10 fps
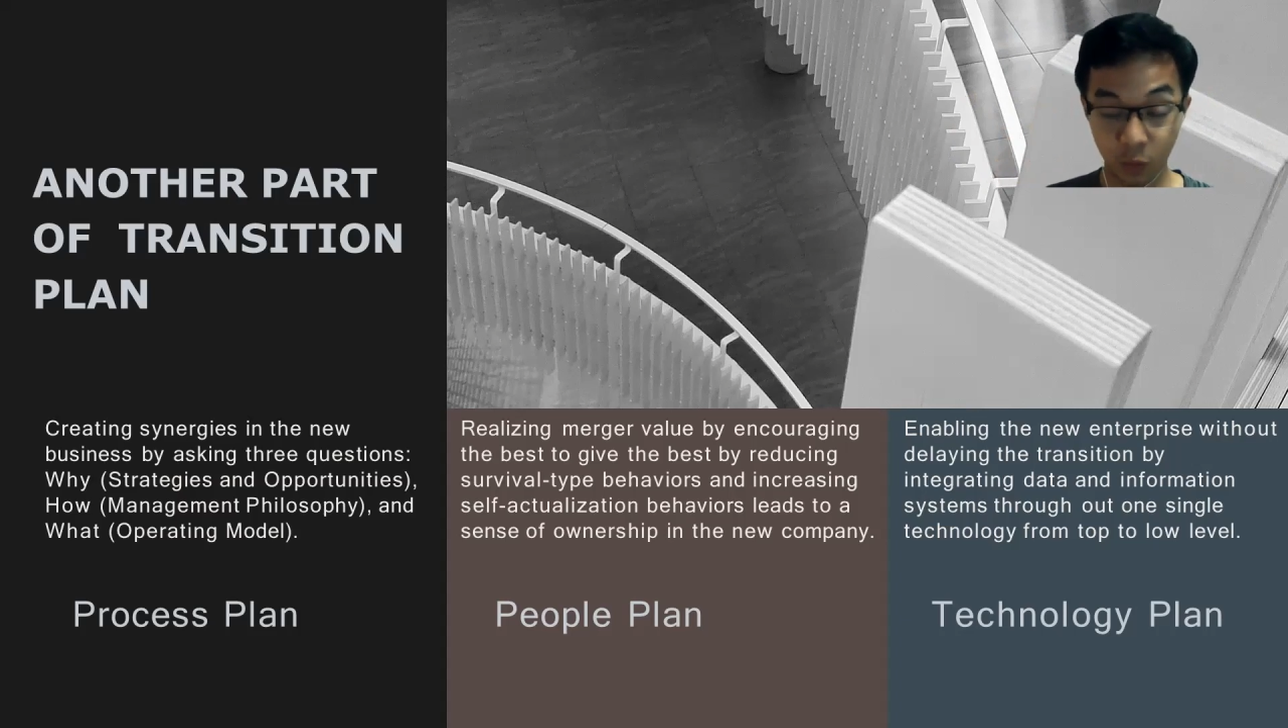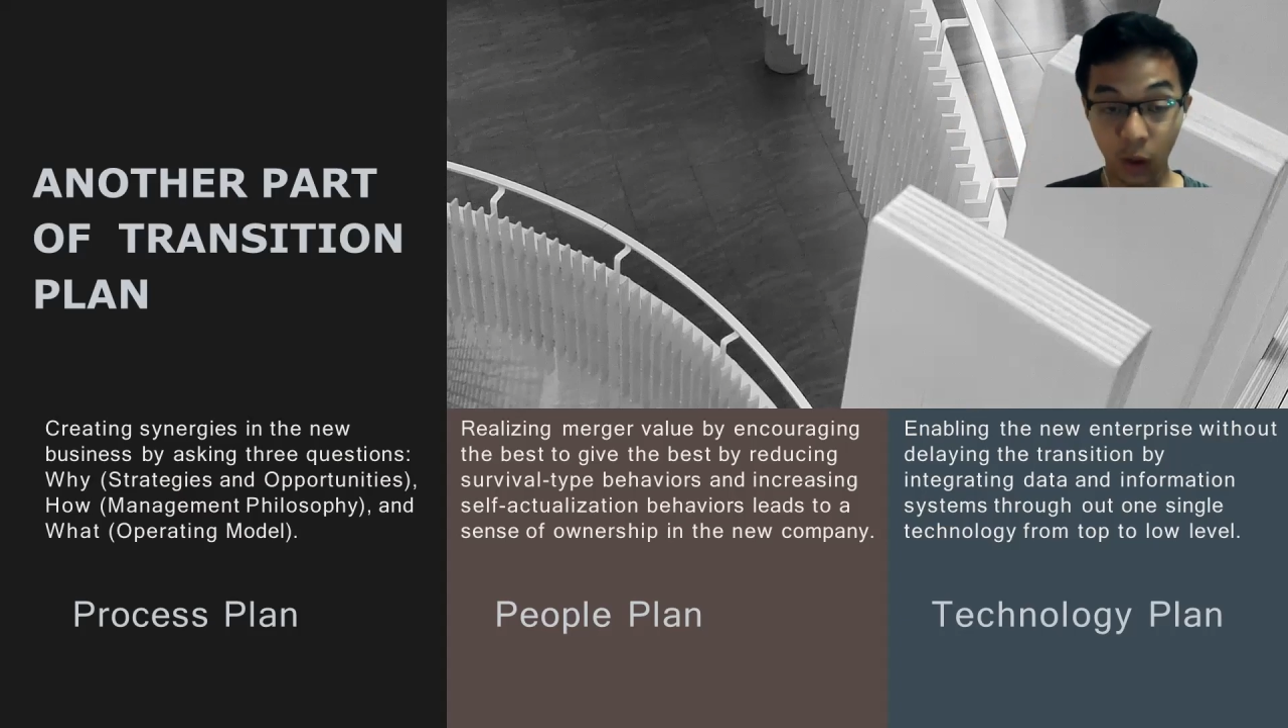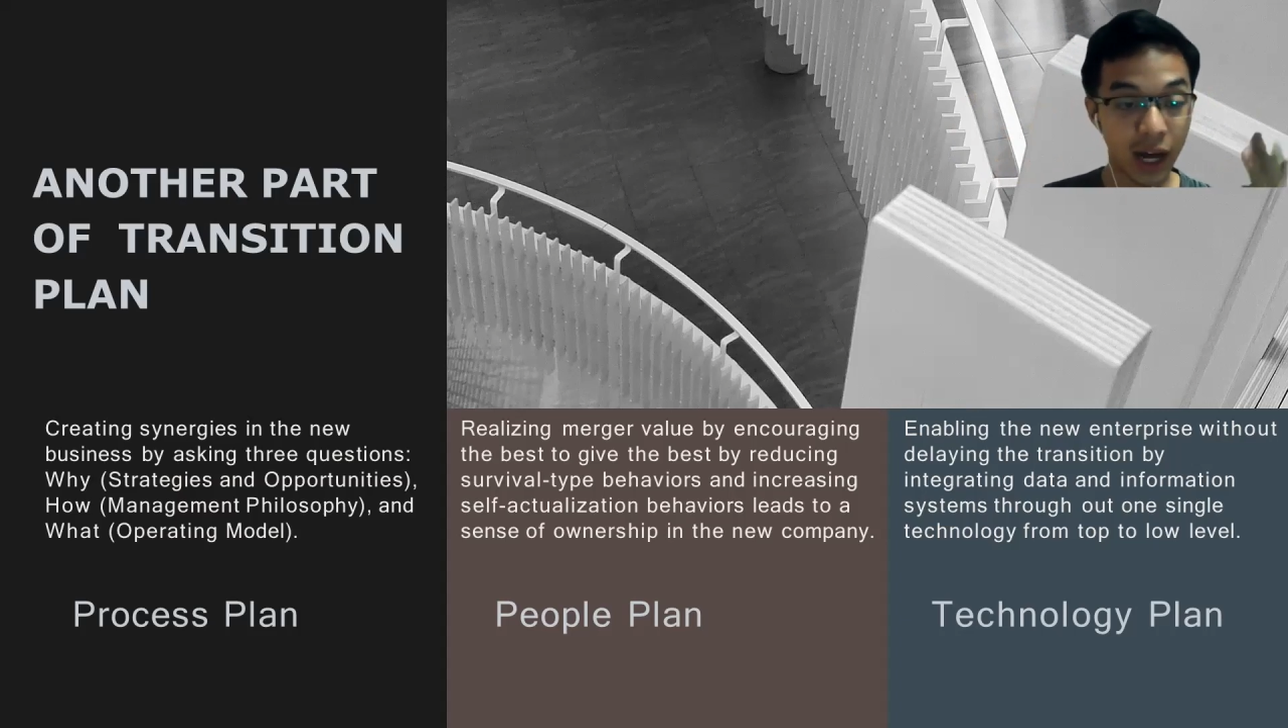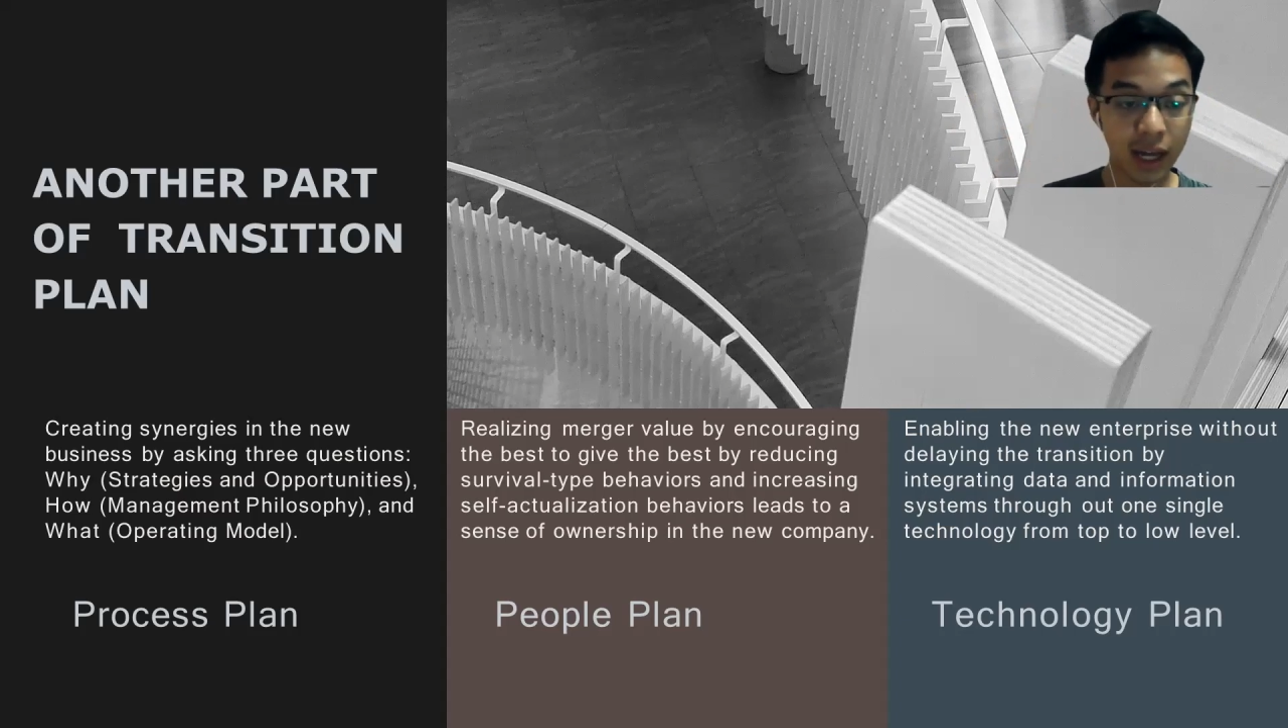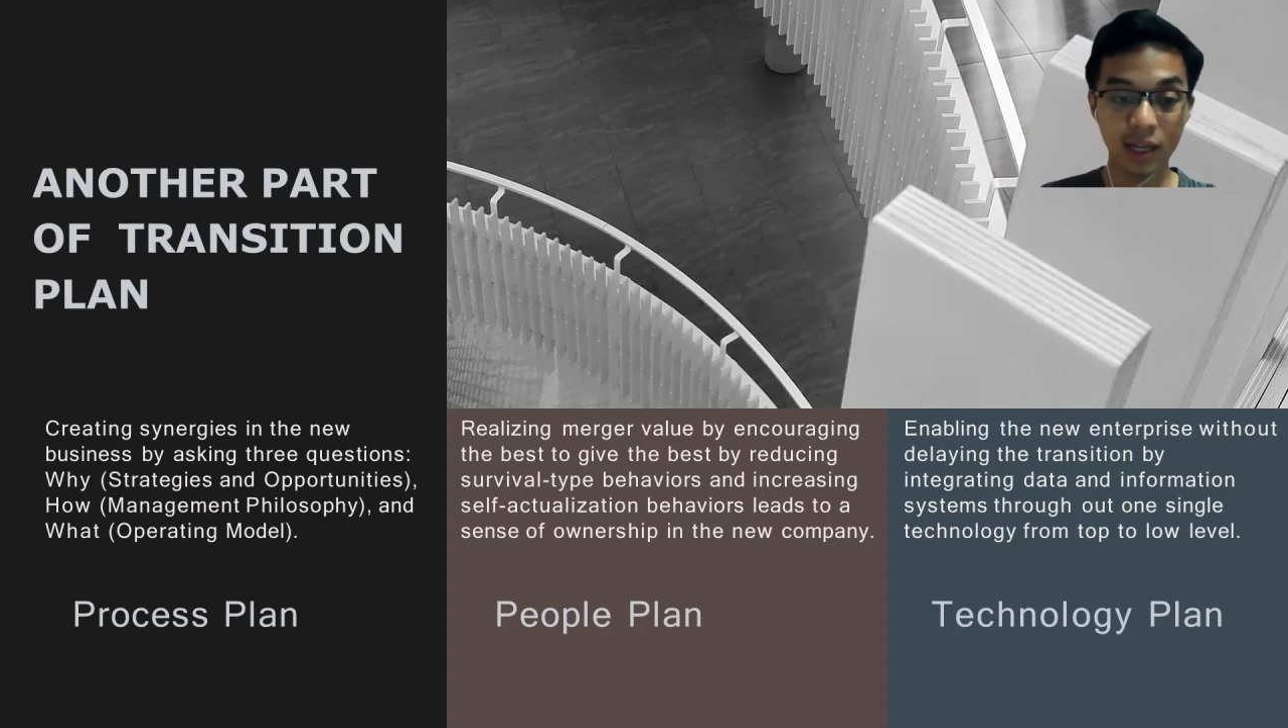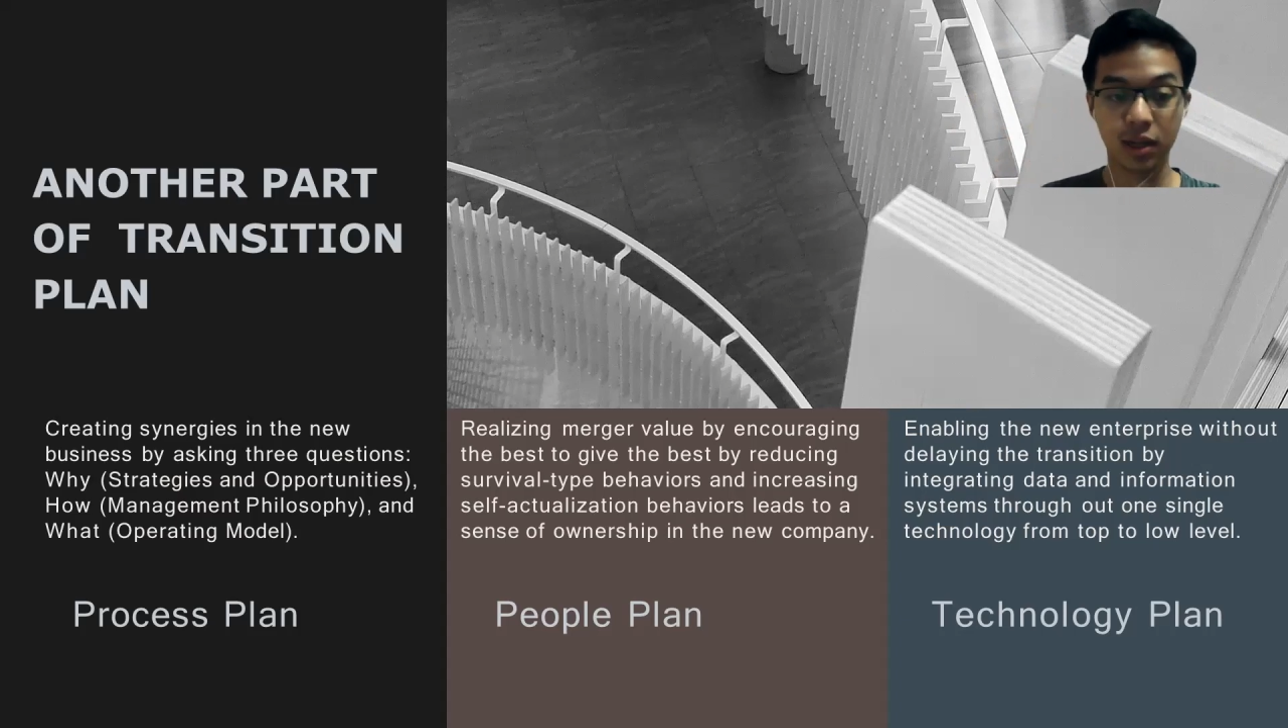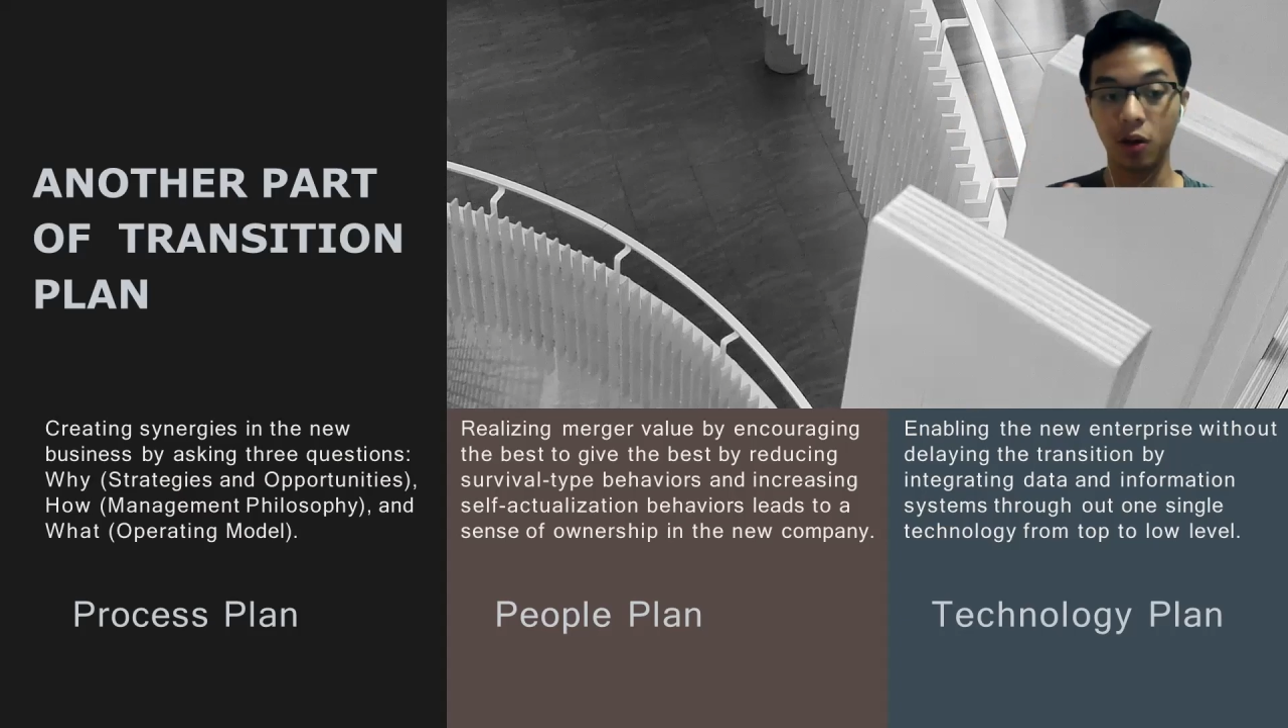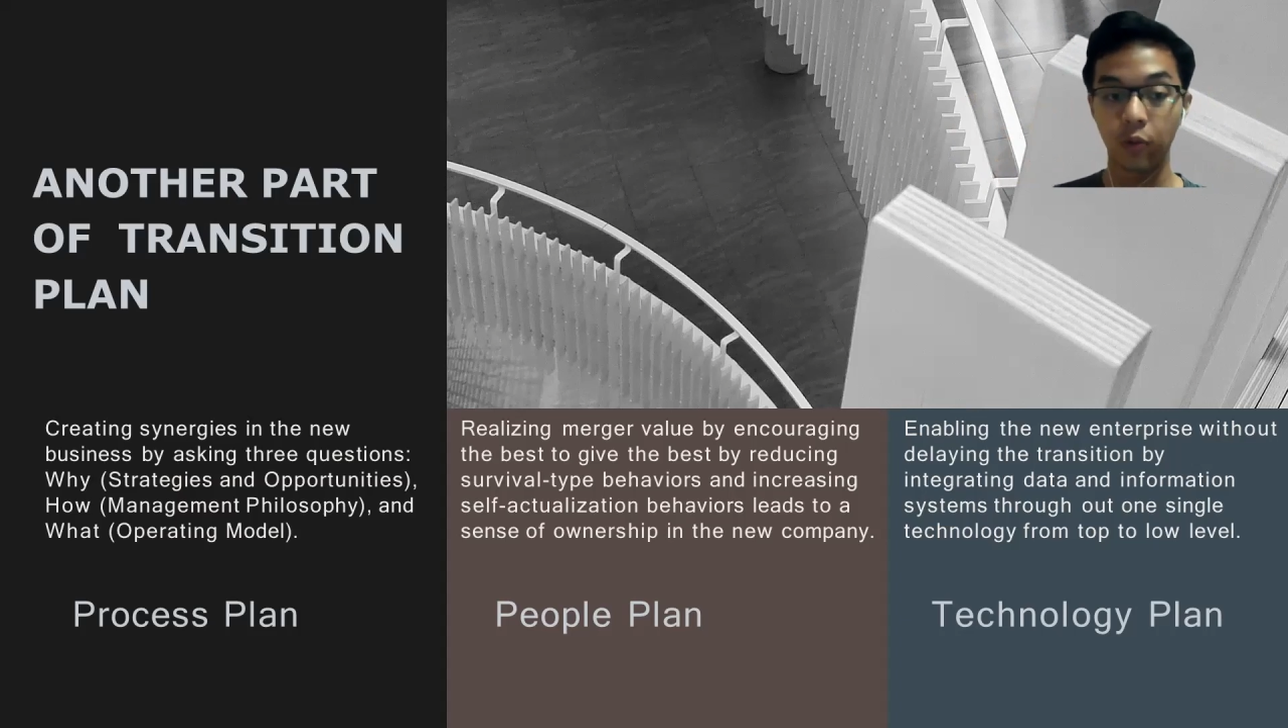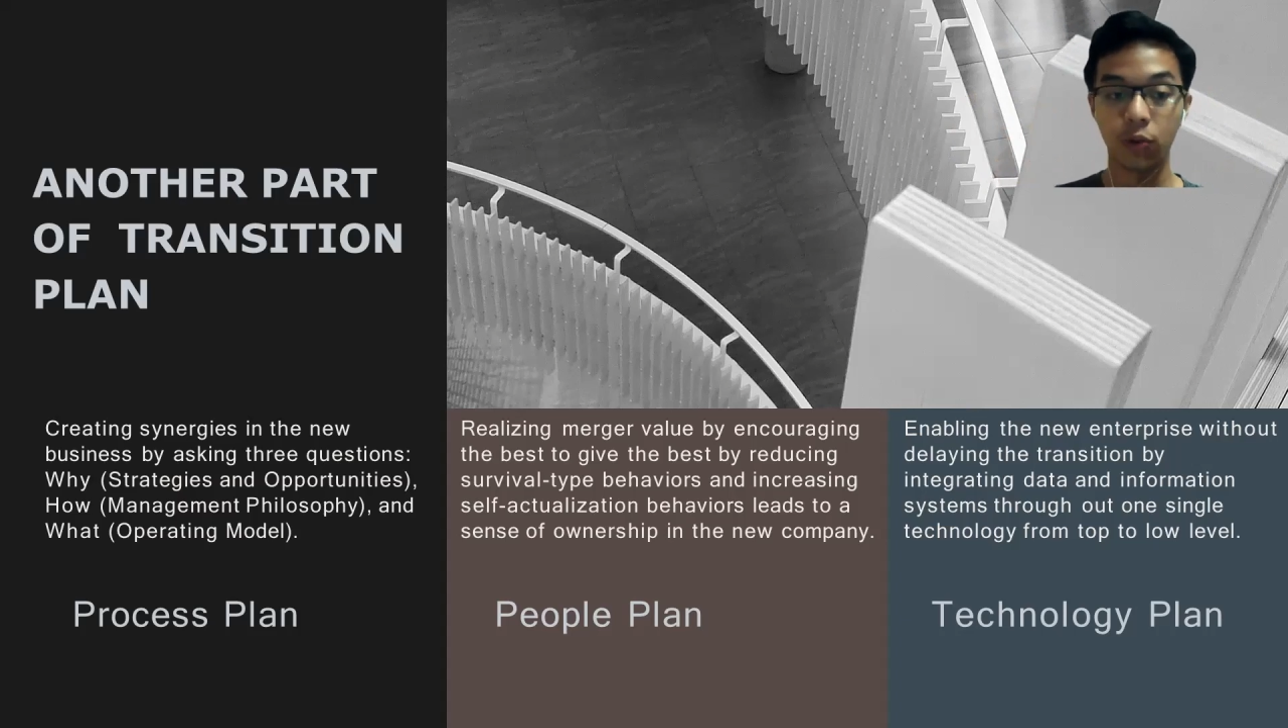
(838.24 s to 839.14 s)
Why